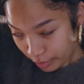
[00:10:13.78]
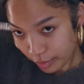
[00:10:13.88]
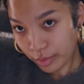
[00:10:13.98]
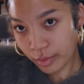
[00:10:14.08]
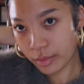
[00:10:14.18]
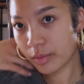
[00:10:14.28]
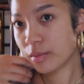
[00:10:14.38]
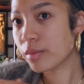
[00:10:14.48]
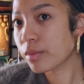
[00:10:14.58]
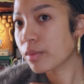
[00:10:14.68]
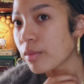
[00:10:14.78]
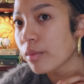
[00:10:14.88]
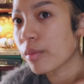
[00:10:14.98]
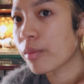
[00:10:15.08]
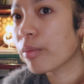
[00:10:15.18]

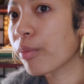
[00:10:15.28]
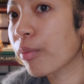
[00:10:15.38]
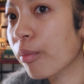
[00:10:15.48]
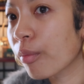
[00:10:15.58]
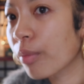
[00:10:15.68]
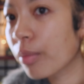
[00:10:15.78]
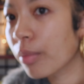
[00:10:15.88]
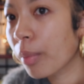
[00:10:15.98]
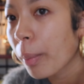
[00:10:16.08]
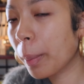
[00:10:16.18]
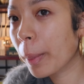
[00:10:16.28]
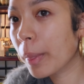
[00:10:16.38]
[no speech]